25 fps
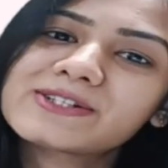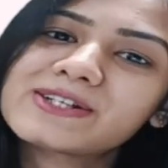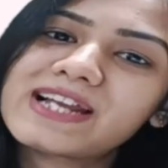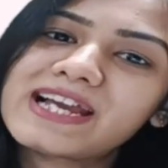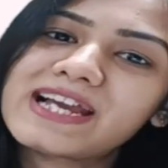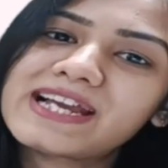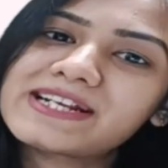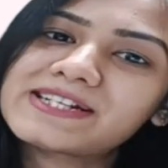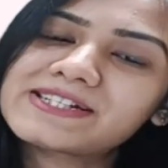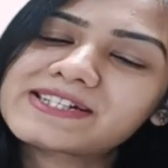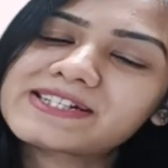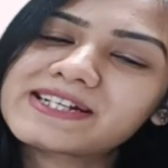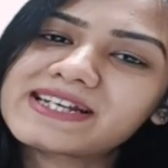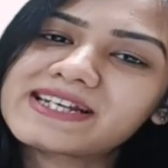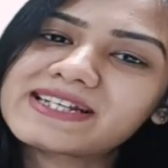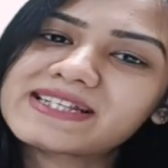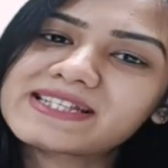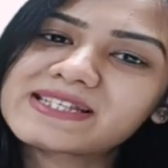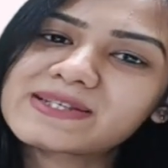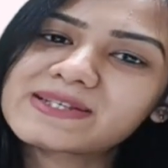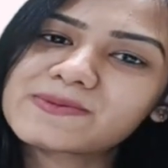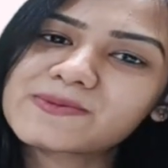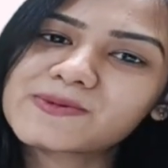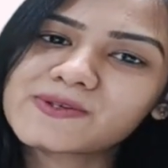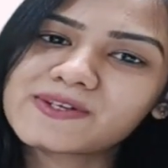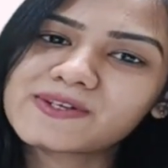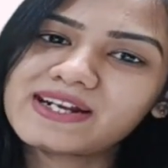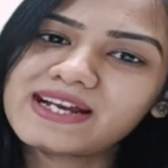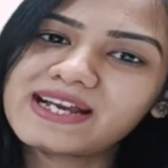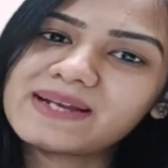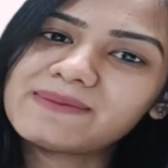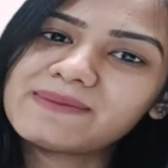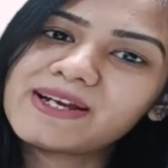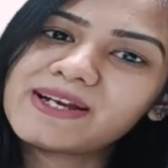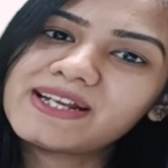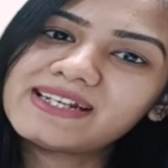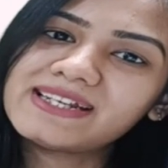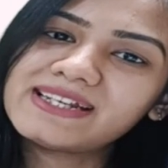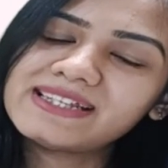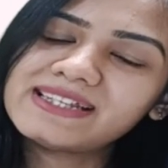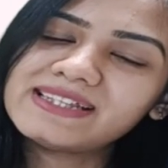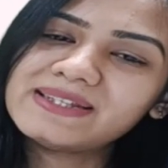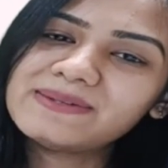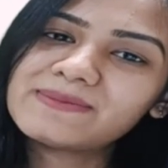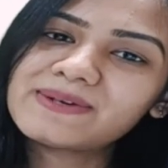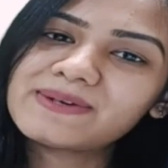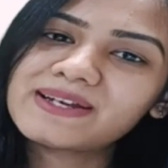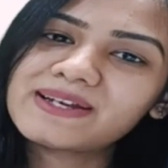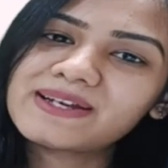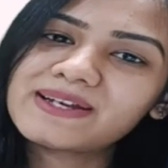share and subscribe and hit the bell
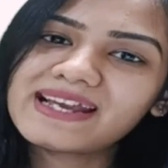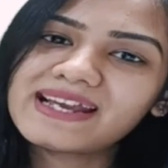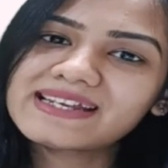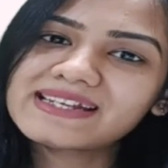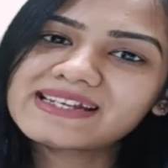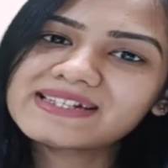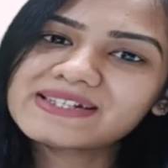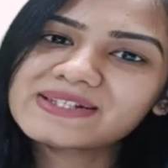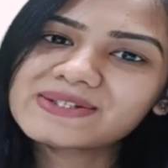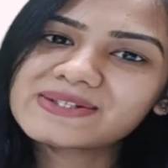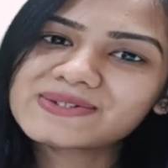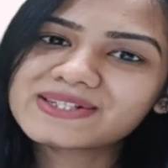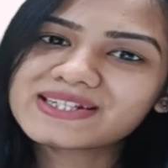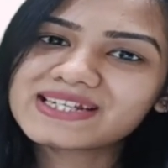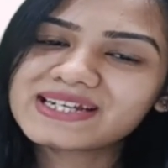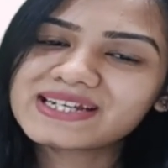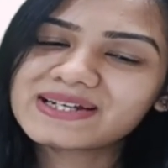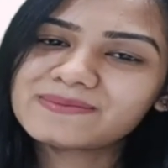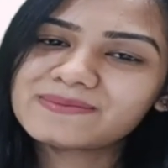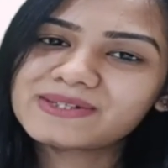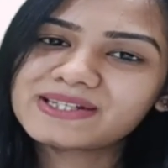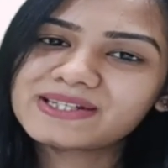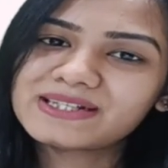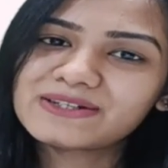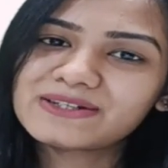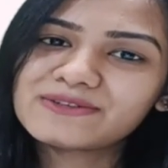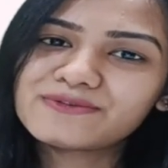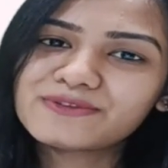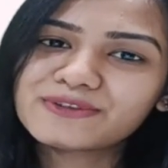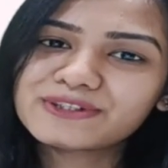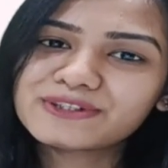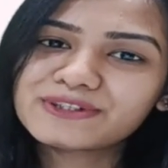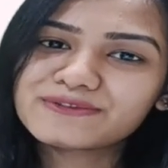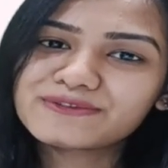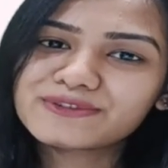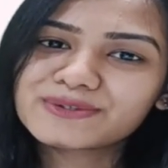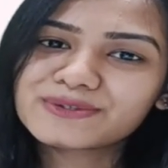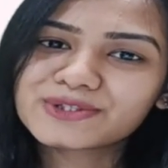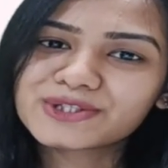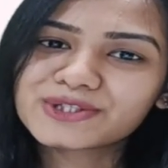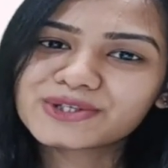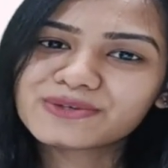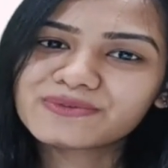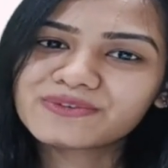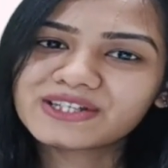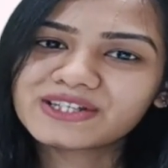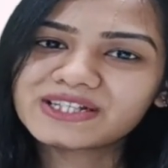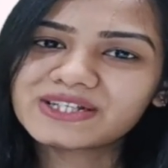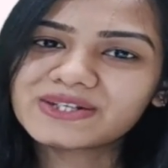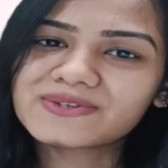icon to stay updated for the future
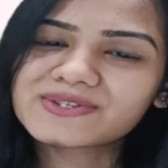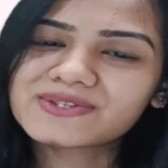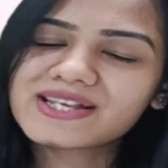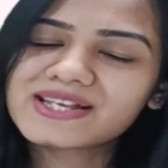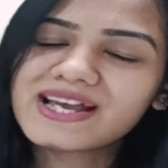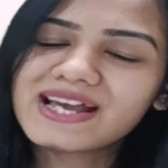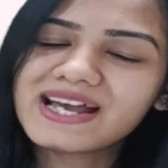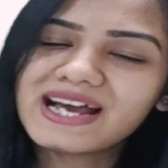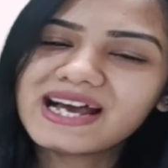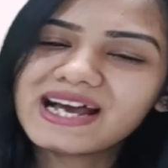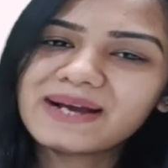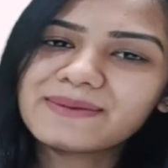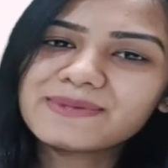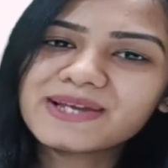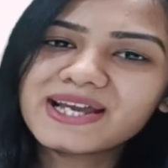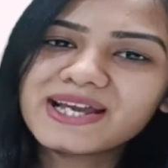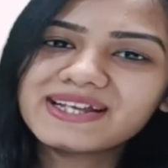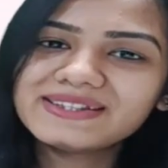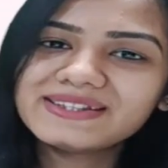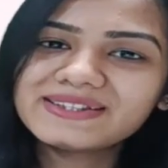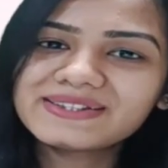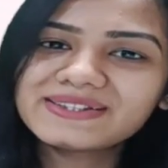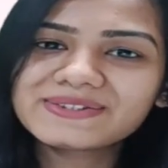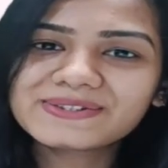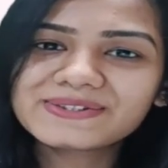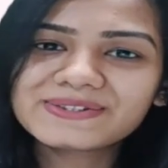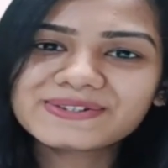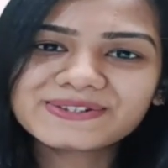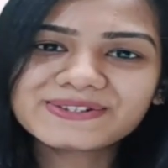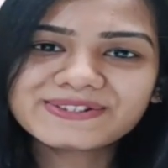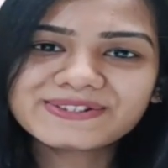videos. A bientôt!